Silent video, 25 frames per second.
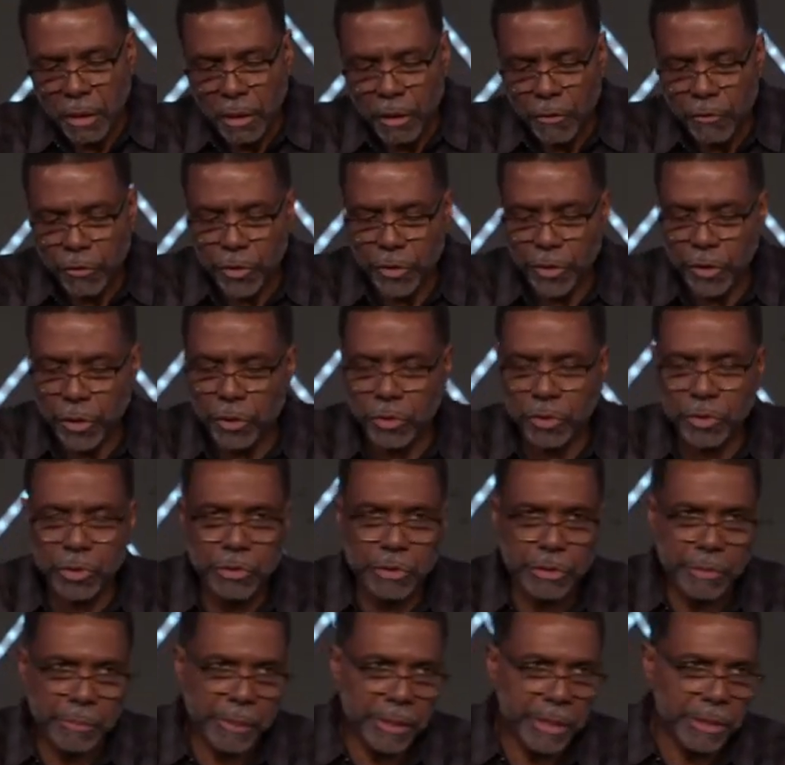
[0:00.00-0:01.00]
for those
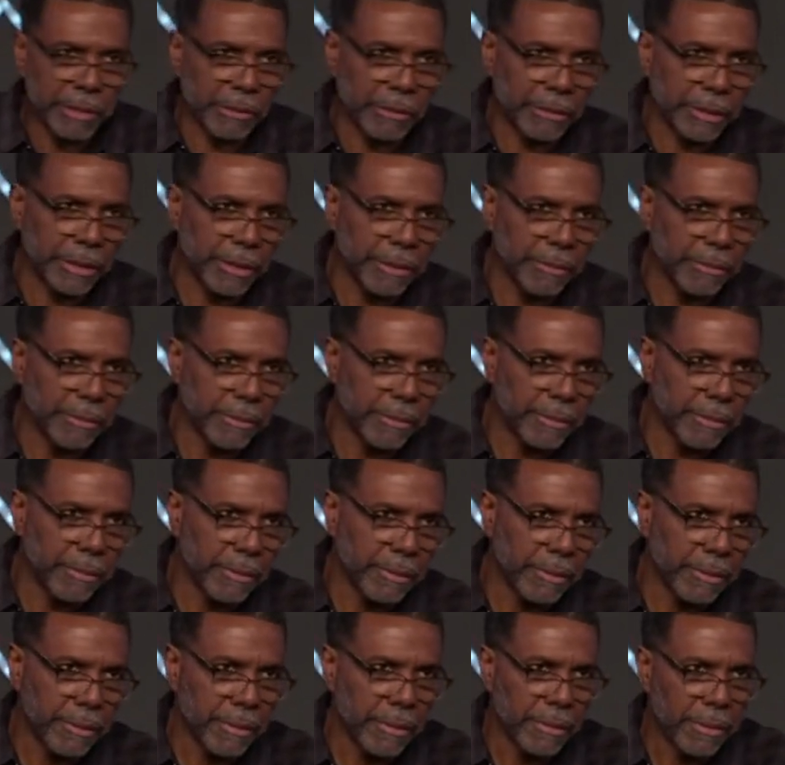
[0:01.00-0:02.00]
who depend on Him.
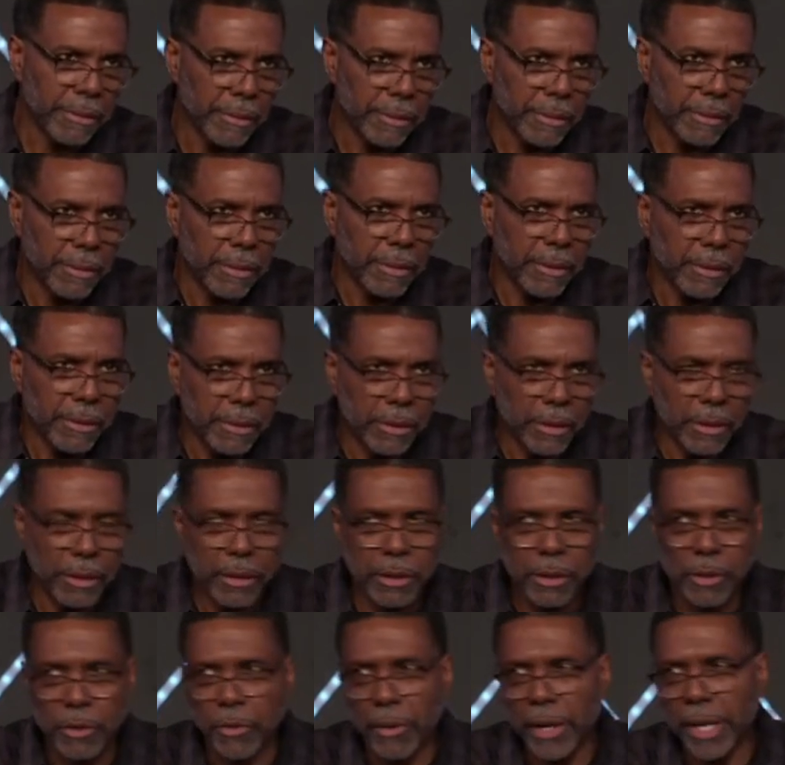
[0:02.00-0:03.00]

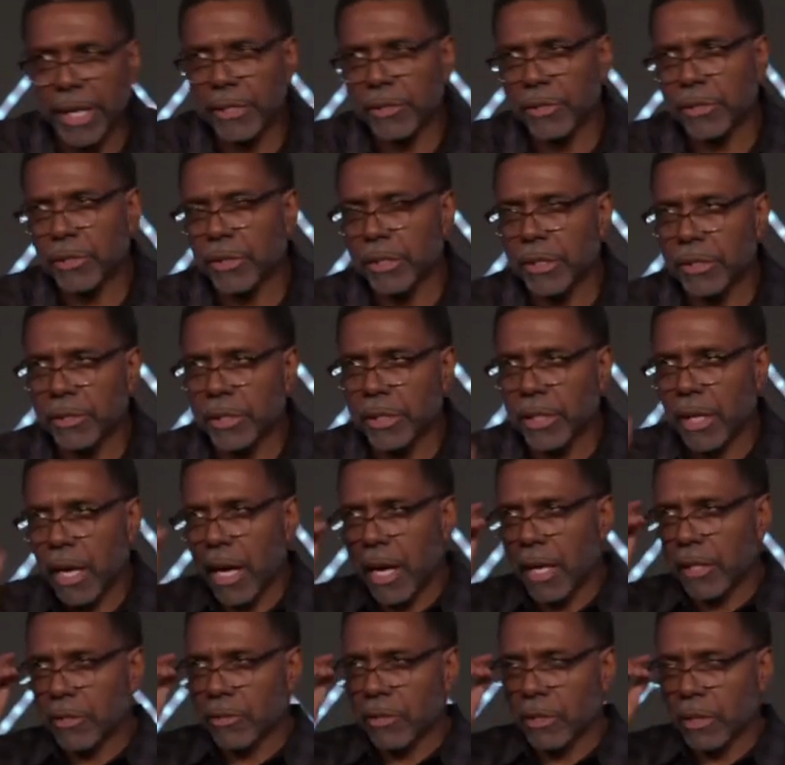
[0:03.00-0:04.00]
Grace is
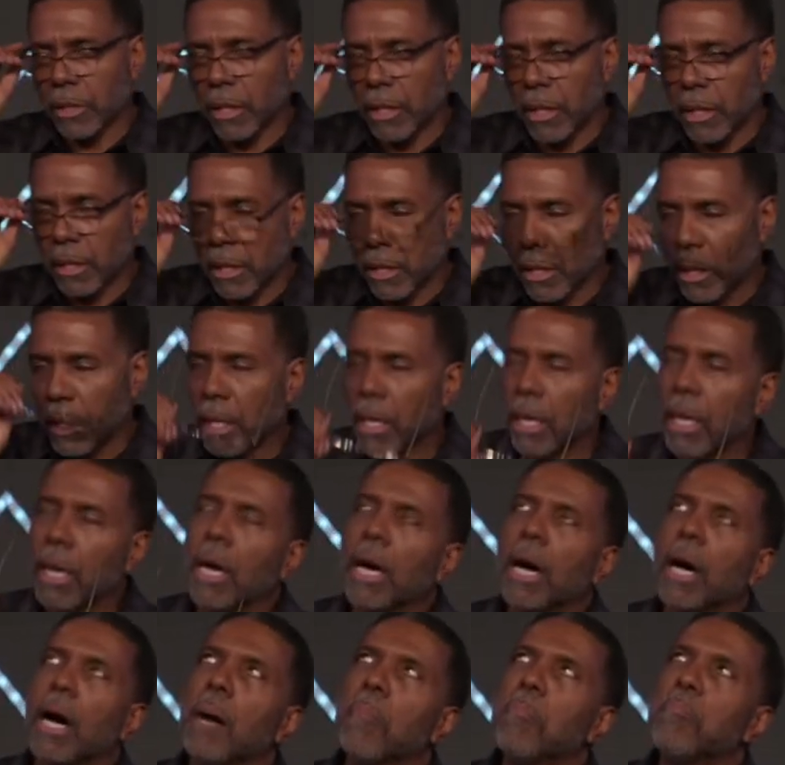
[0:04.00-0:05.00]
God's
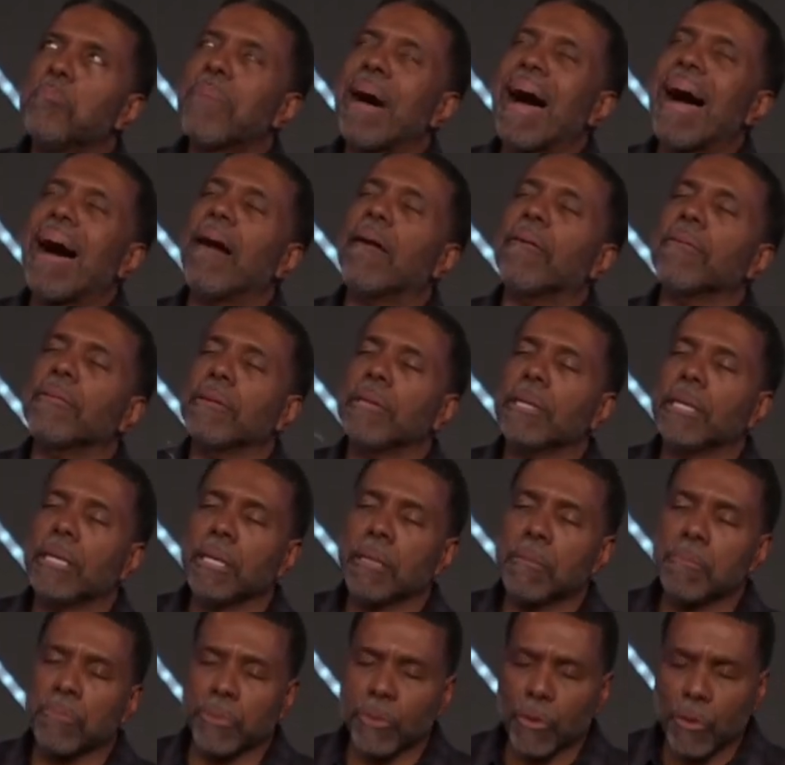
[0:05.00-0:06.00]

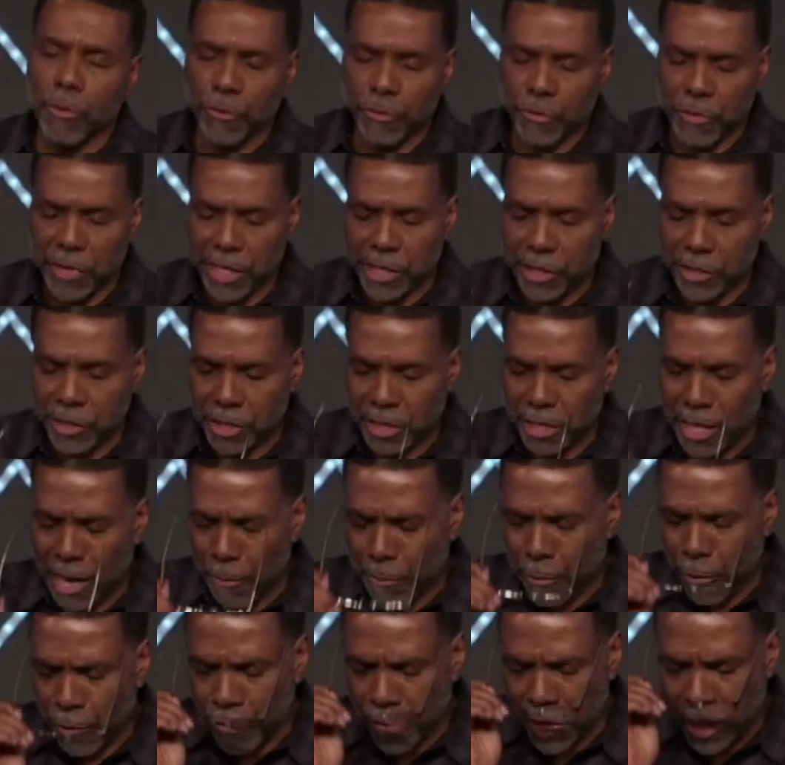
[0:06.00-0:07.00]
abounding provision. Now,
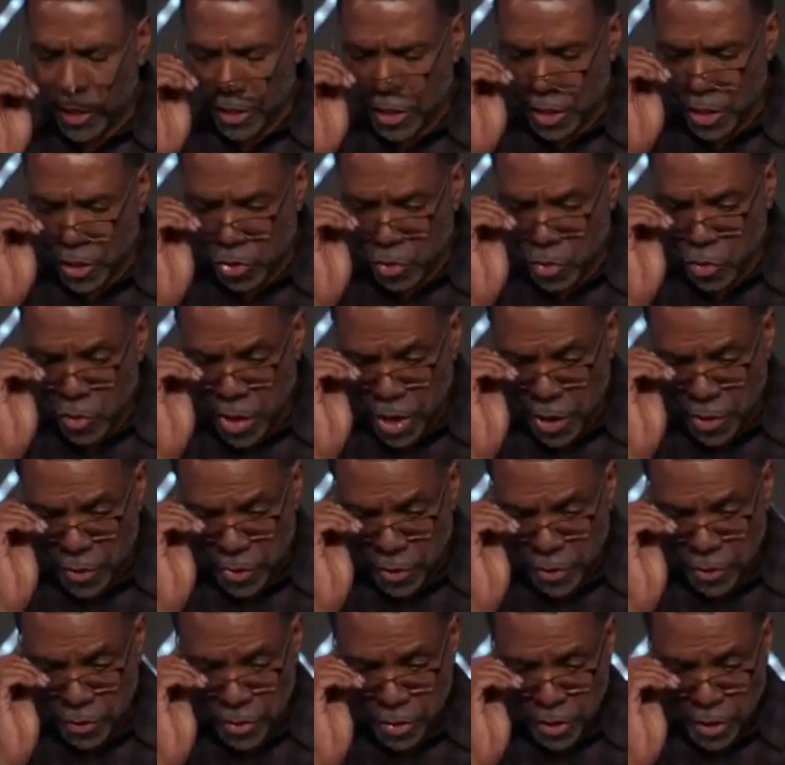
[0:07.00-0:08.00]
provision in two
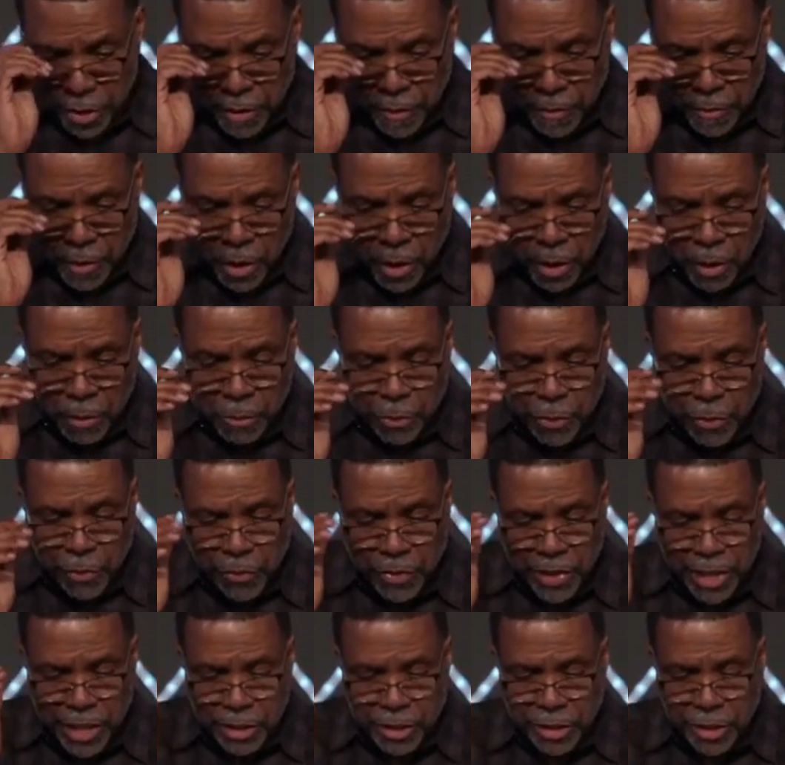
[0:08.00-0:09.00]
areas
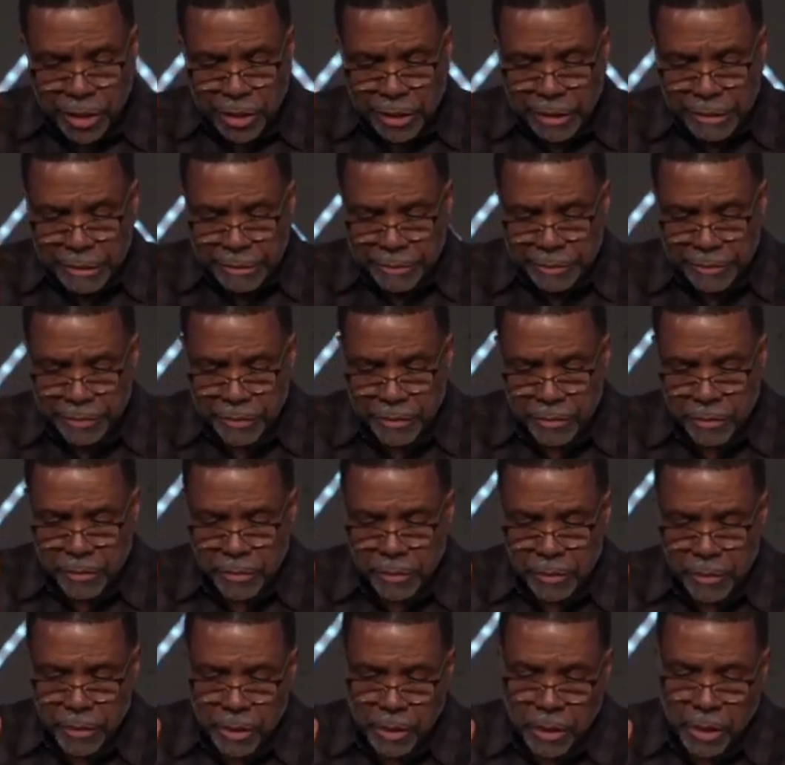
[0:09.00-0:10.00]
provision
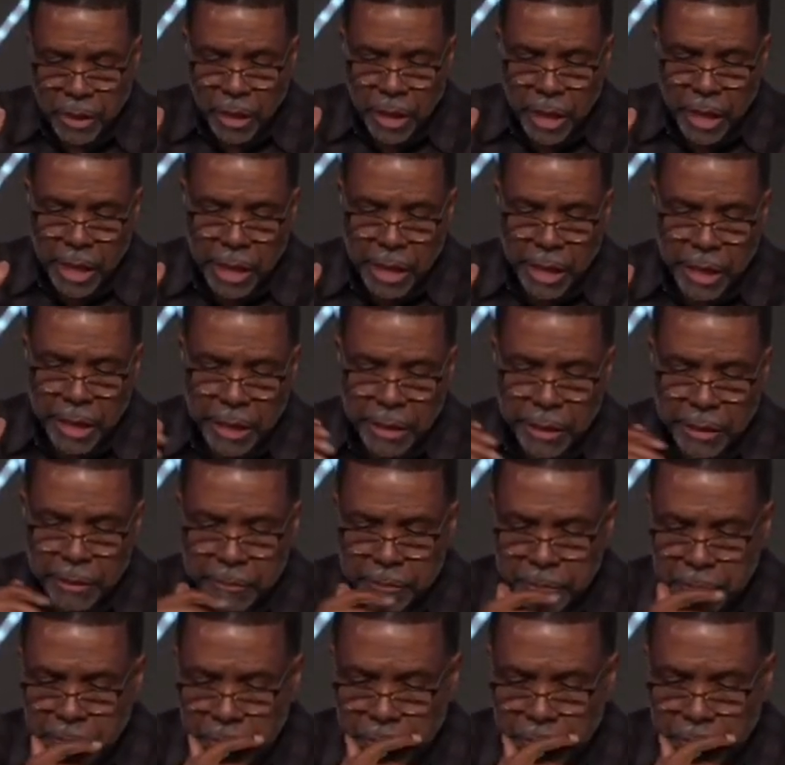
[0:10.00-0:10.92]
uh,